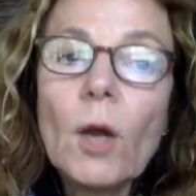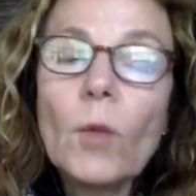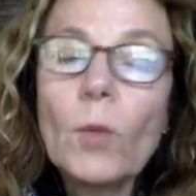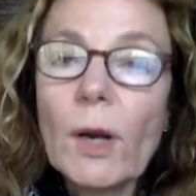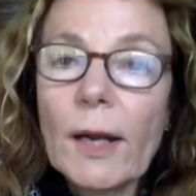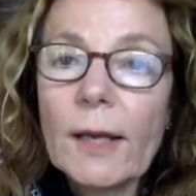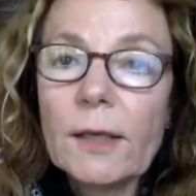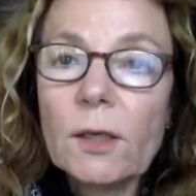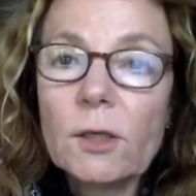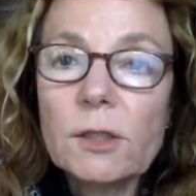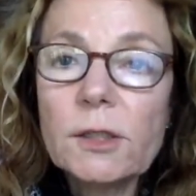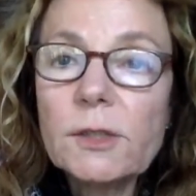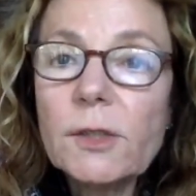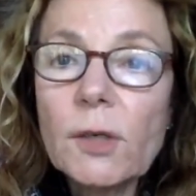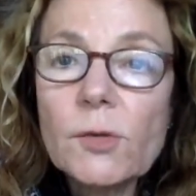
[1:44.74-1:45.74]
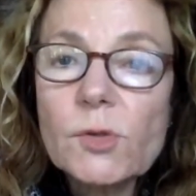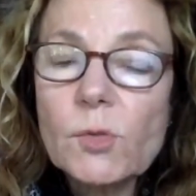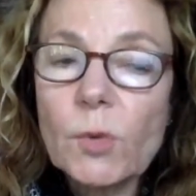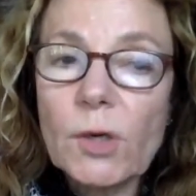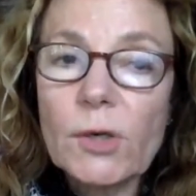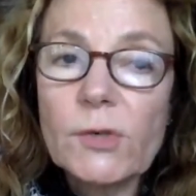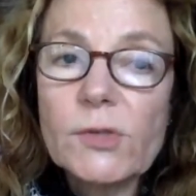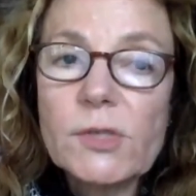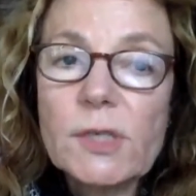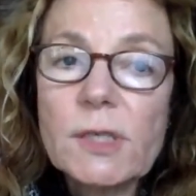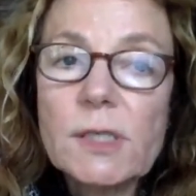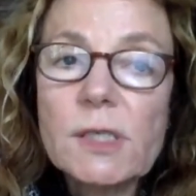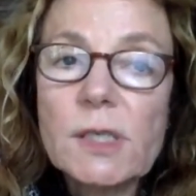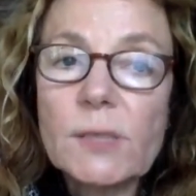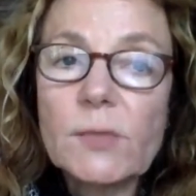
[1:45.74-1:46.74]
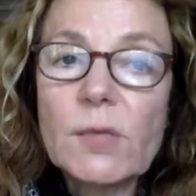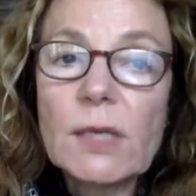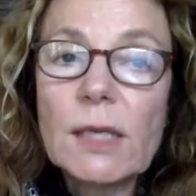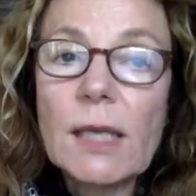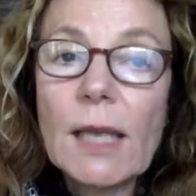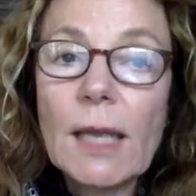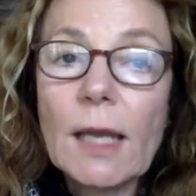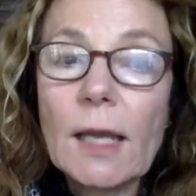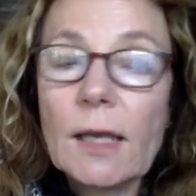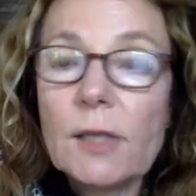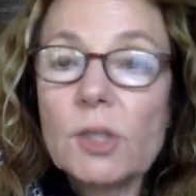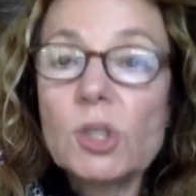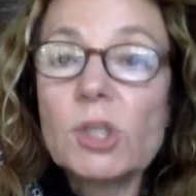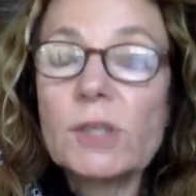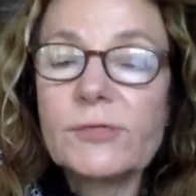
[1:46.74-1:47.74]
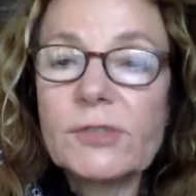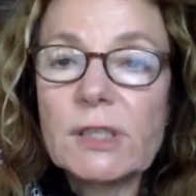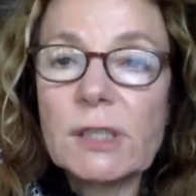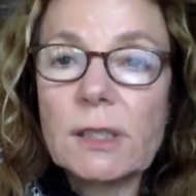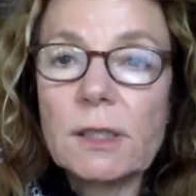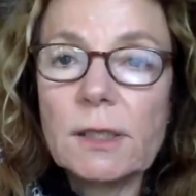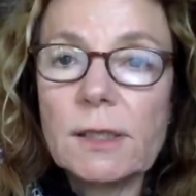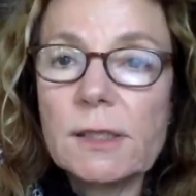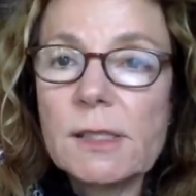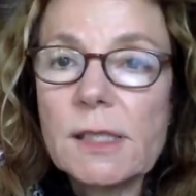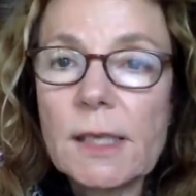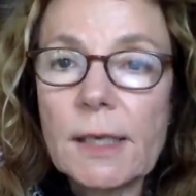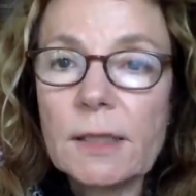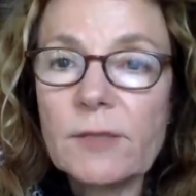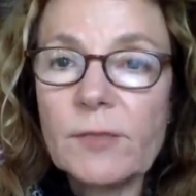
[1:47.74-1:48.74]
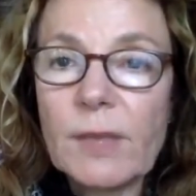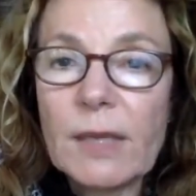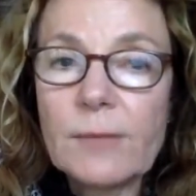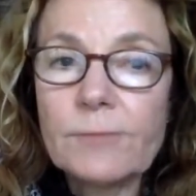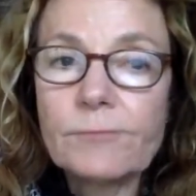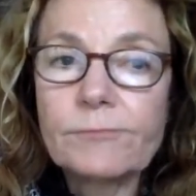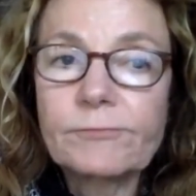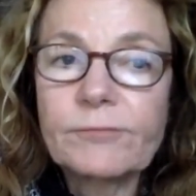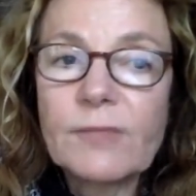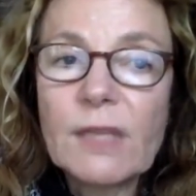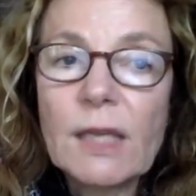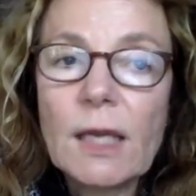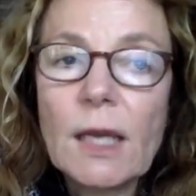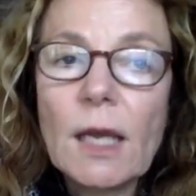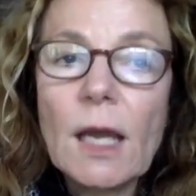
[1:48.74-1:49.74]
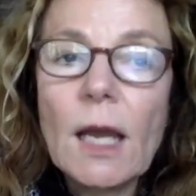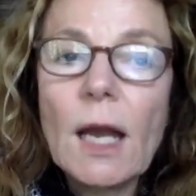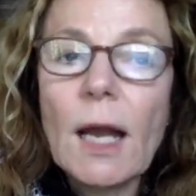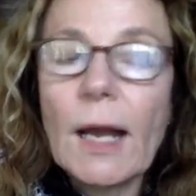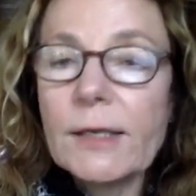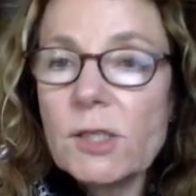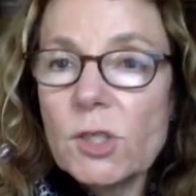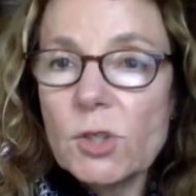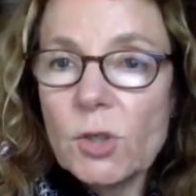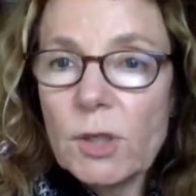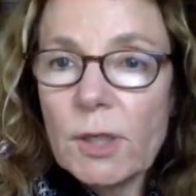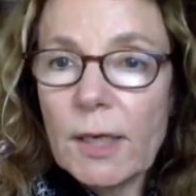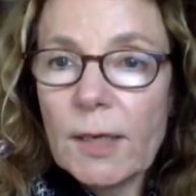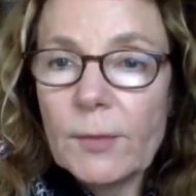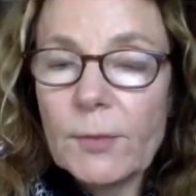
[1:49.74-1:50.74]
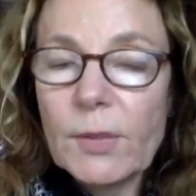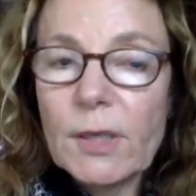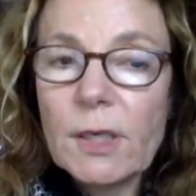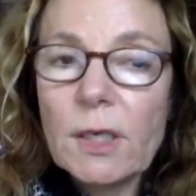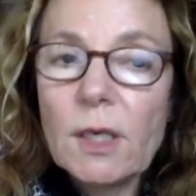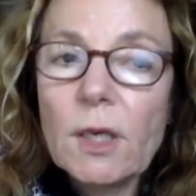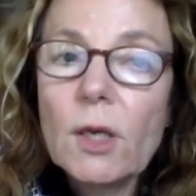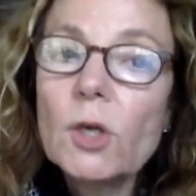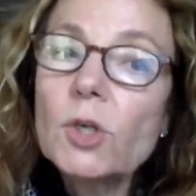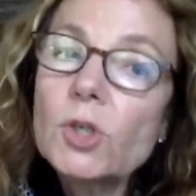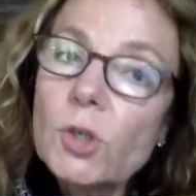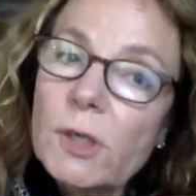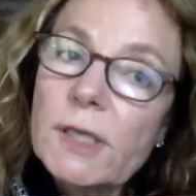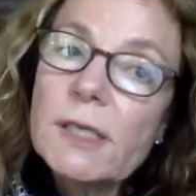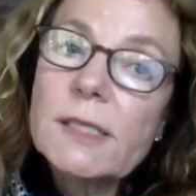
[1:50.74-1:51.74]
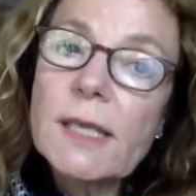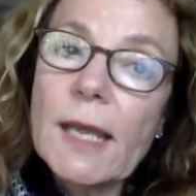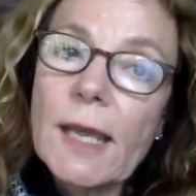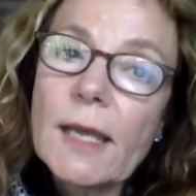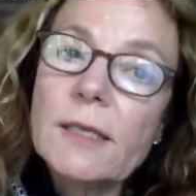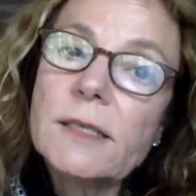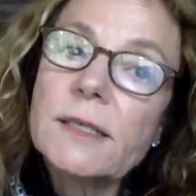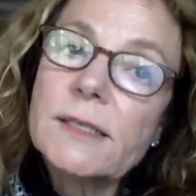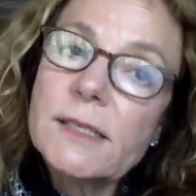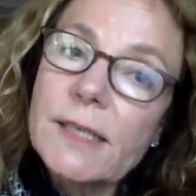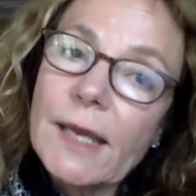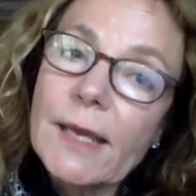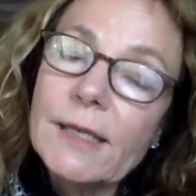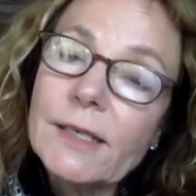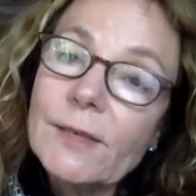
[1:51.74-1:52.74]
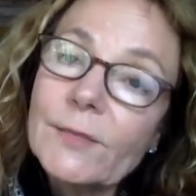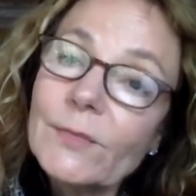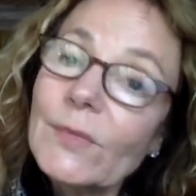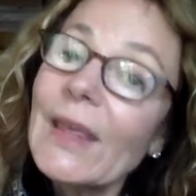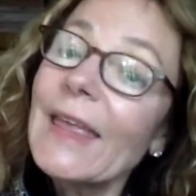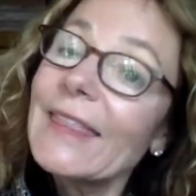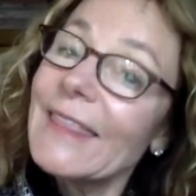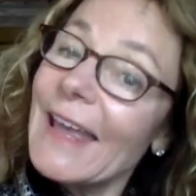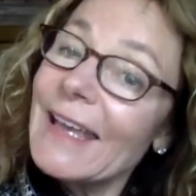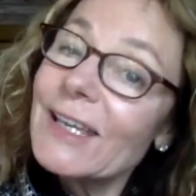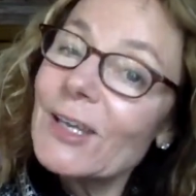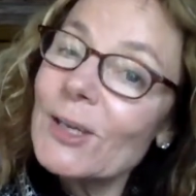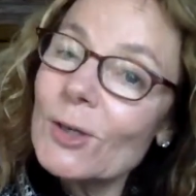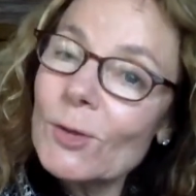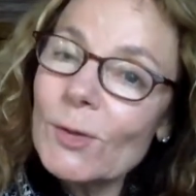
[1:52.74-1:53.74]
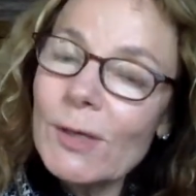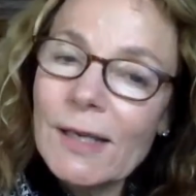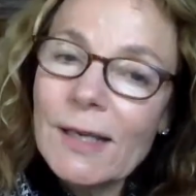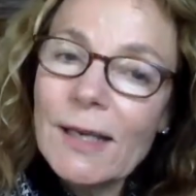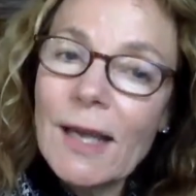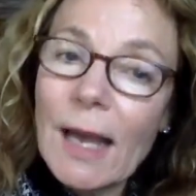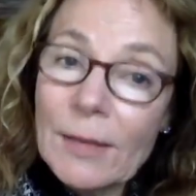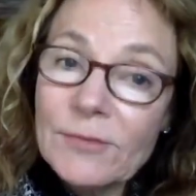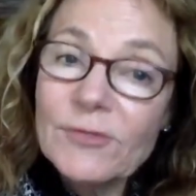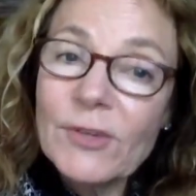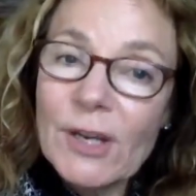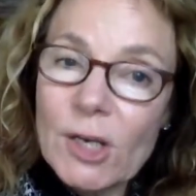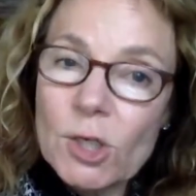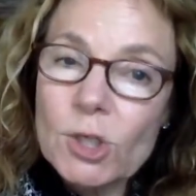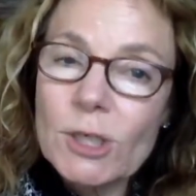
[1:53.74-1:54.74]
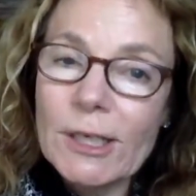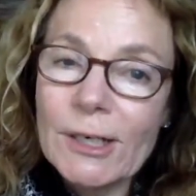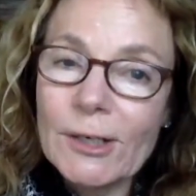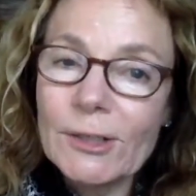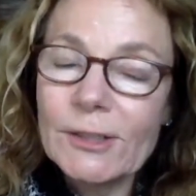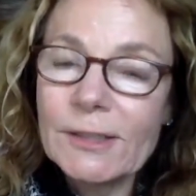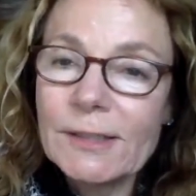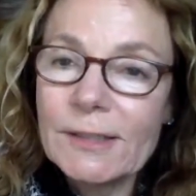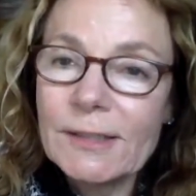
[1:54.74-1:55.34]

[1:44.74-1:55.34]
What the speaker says: When I heard those words, something shifted inside of me. I stood up, shook his hand, and said, "Thank you, I'm finished here."